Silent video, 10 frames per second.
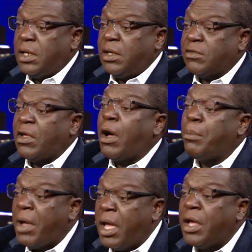is a
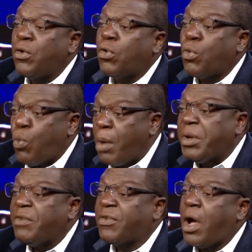man or a
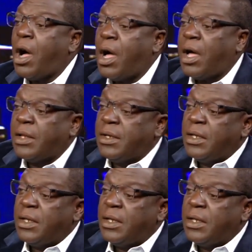woman of God.